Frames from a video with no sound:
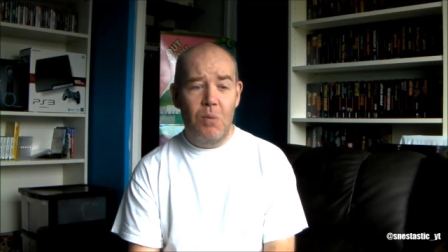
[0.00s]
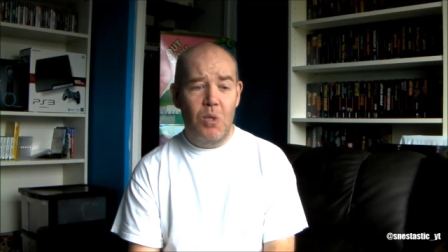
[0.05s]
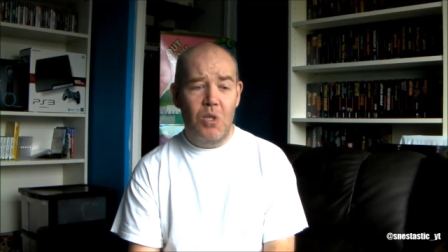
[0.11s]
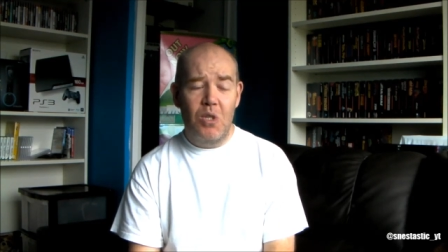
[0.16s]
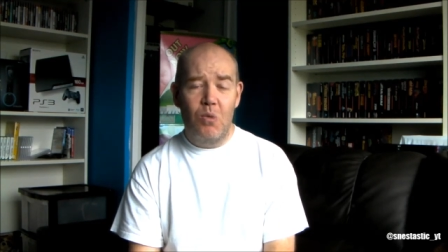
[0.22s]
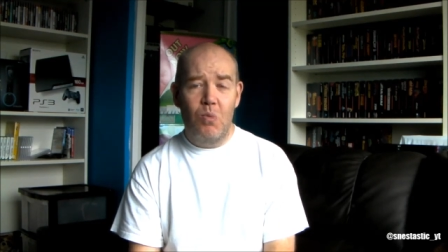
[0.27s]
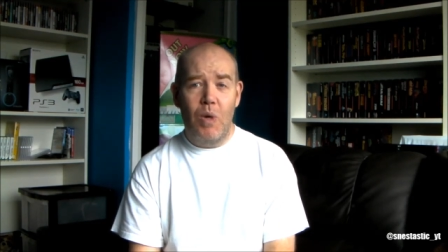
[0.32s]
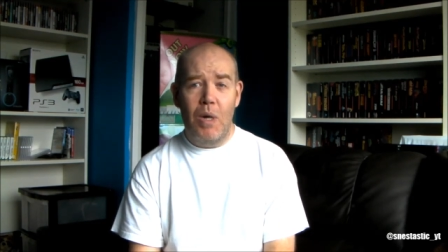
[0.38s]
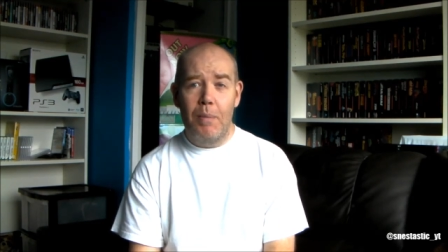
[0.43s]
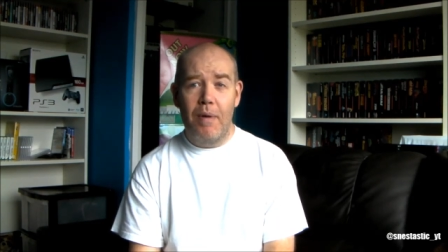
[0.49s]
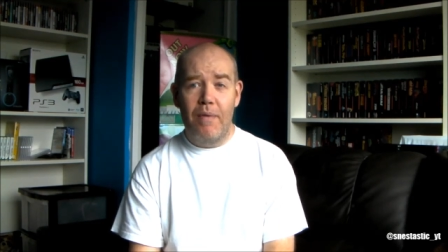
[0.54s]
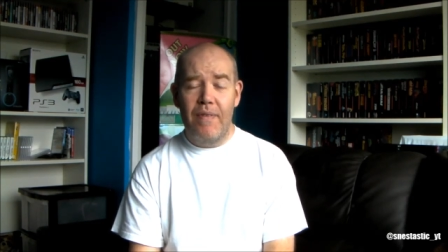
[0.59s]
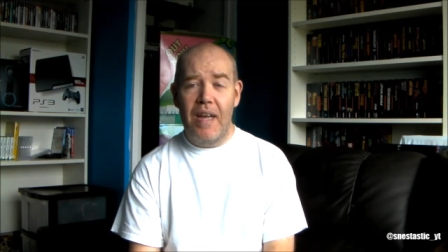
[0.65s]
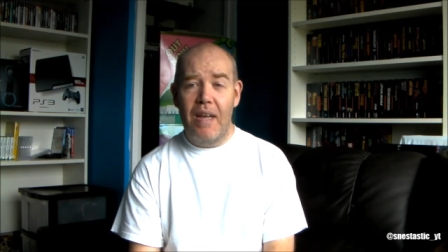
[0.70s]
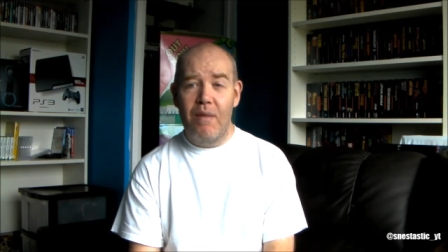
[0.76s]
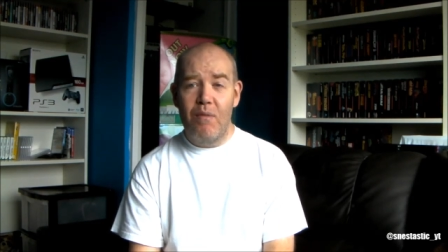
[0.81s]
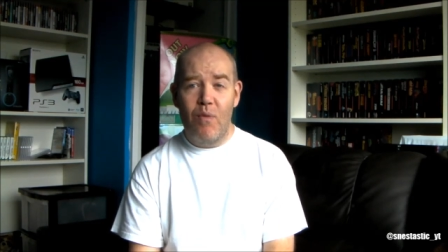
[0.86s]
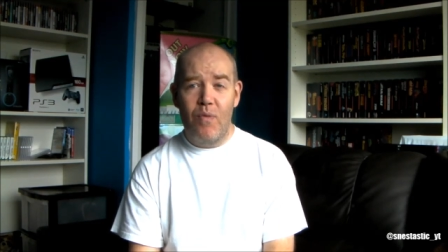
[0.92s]
which is one of my
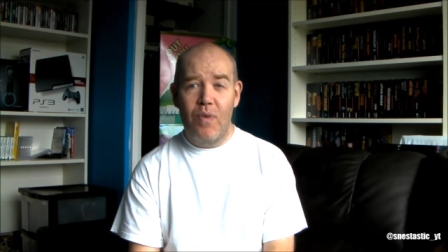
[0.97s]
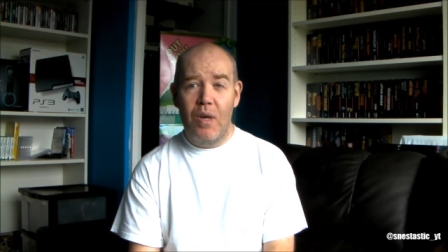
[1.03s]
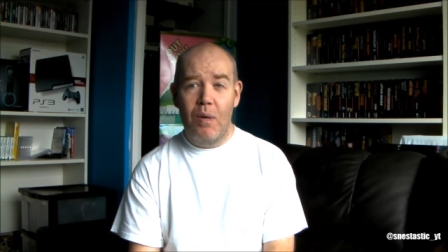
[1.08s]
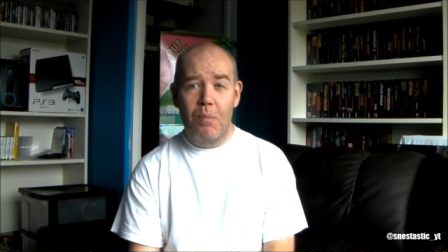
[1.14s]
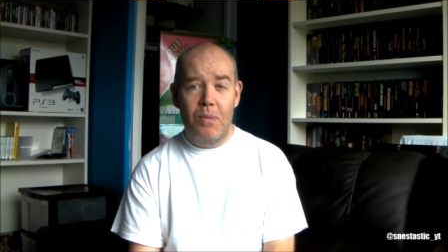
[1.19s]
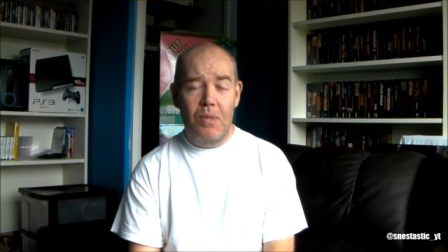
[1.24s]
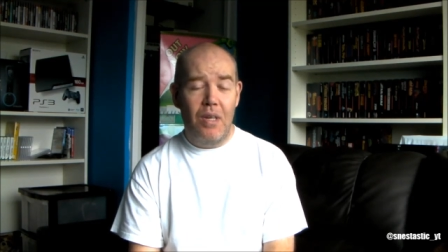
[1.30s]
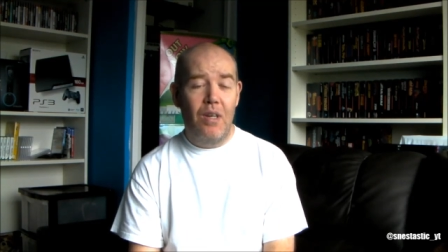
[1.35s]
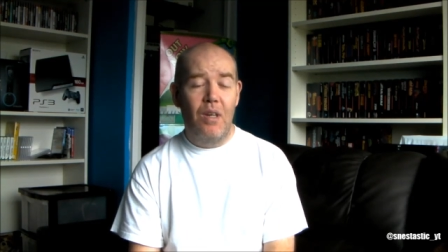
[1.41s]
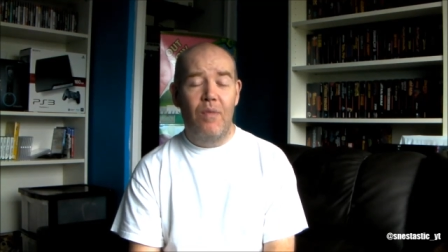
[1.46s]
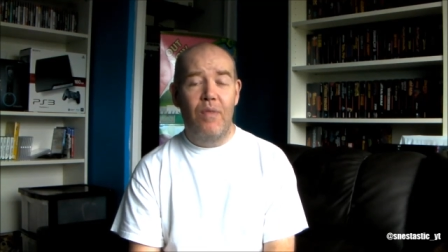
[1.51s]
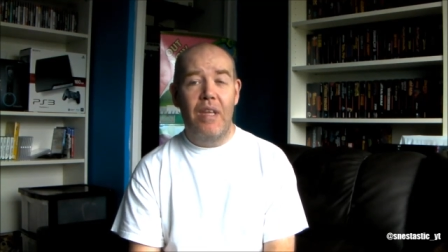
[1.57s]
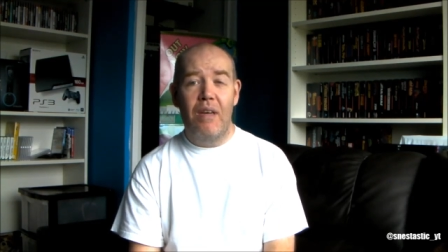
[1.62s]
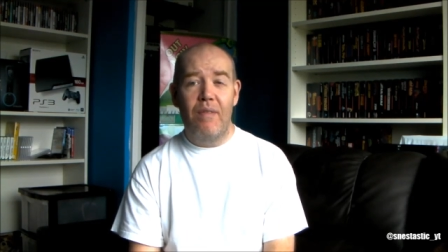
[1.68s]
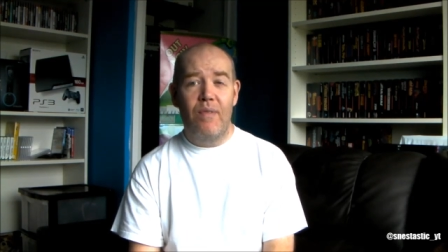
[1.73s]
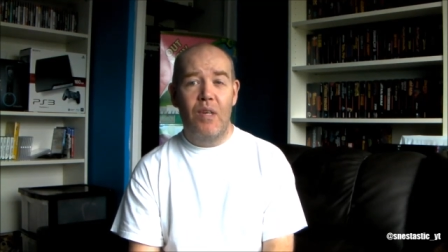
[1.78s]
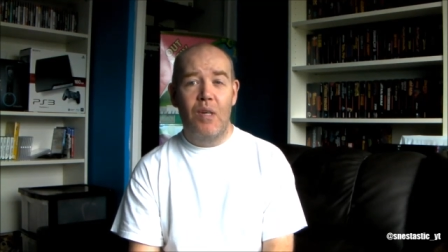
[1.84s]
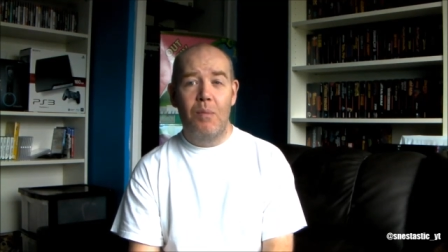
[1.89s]
favourite films. I love
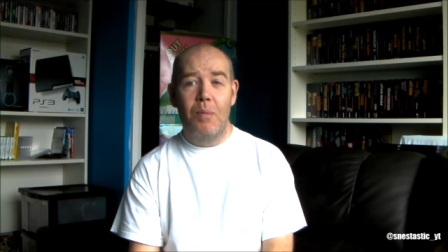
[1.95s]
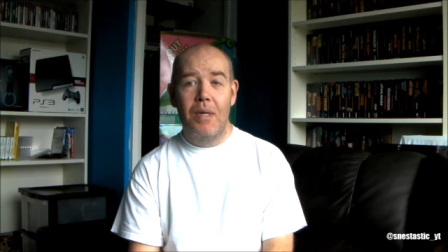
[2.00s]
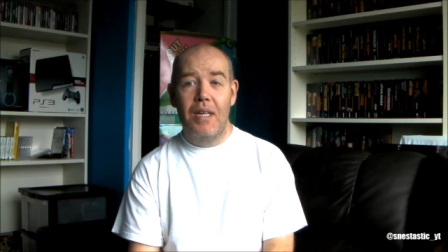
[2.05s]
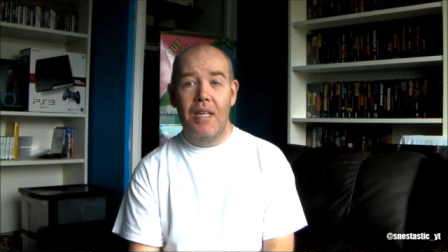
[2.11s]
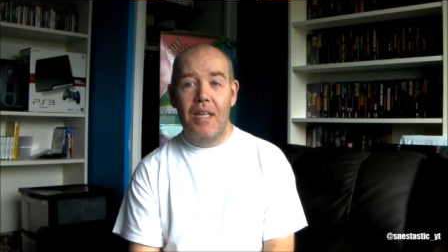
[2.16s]
that film.